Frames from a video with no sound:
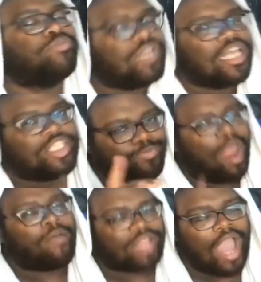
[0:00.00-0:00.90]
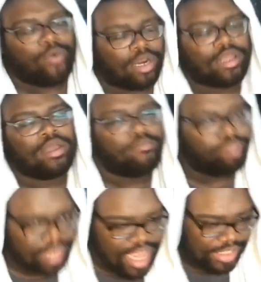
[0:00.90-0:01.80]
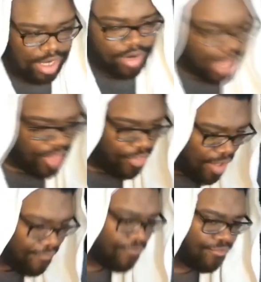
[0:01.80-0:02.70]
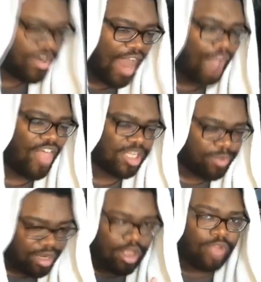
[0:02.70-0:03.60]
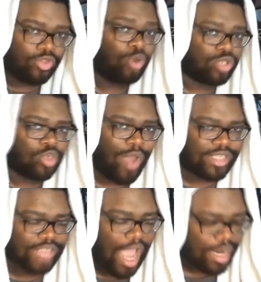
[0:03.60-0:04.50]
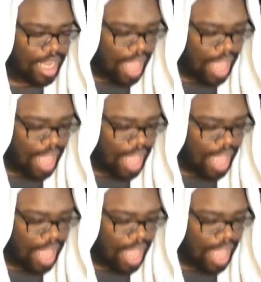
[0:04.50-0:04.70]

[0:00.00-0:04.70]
please spare me on that one. Please, Oda. I think for now that's been thrown to the wayside.